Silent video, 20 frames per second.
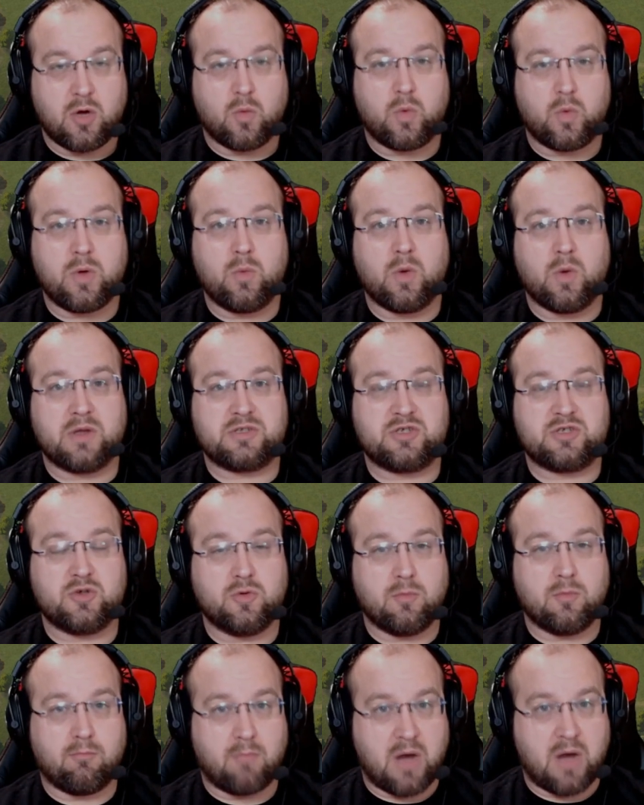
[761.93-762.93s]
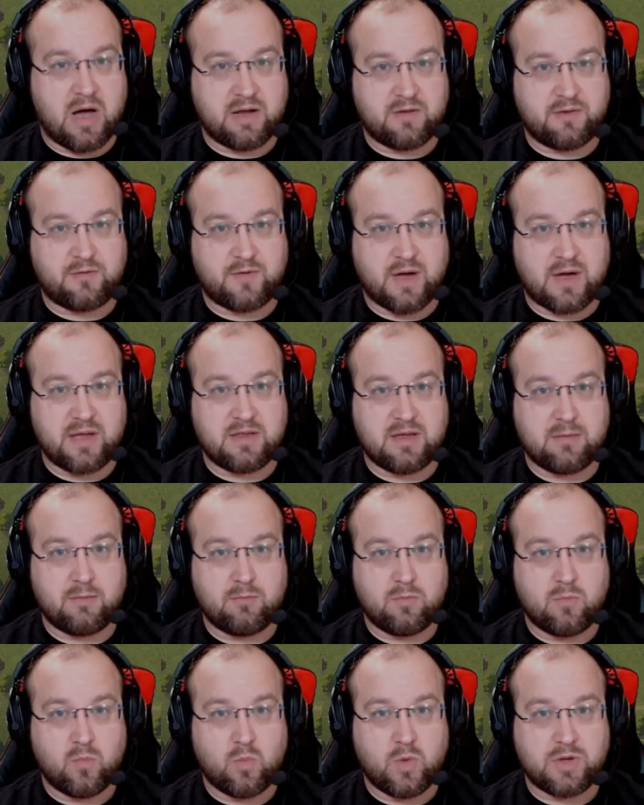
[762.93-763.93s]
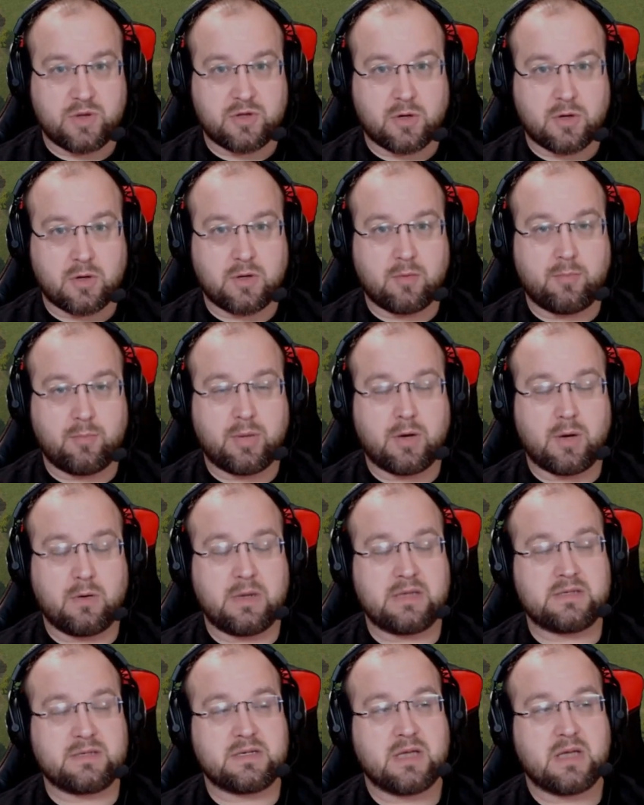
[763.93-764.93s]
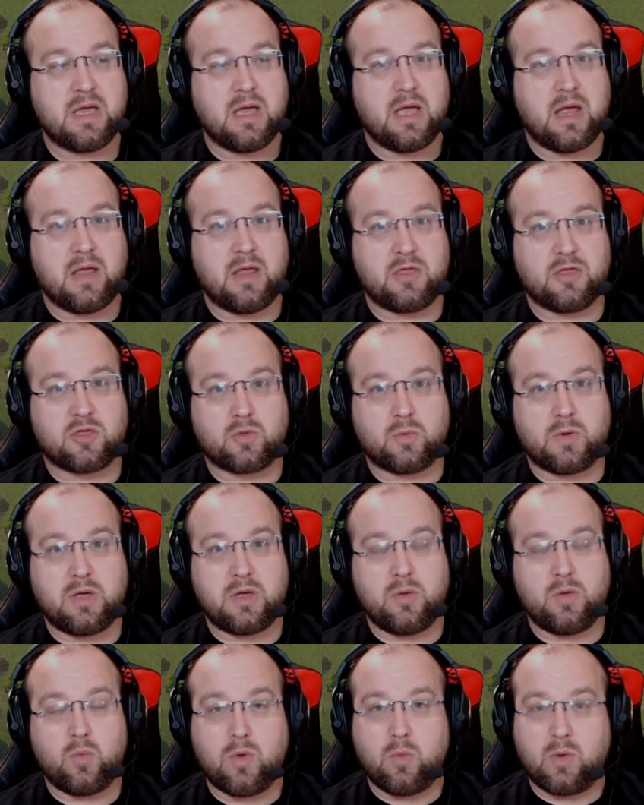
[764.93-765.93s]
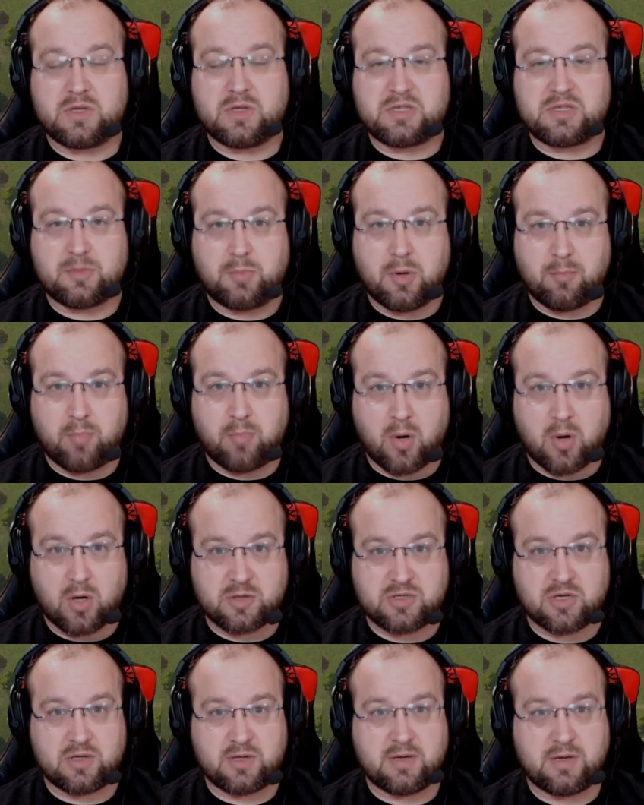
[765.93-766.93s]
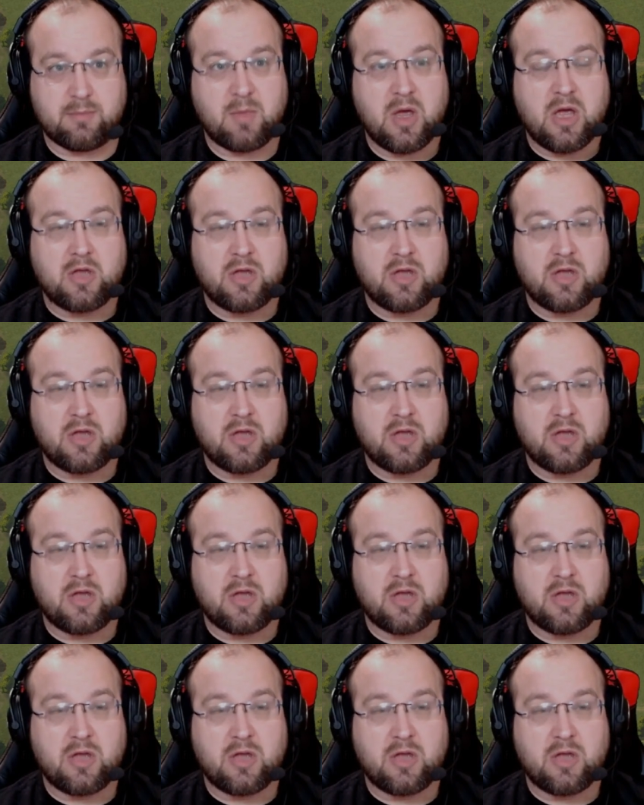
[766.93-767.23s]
We want to modify them with our components. And 3, we want to put parts on them.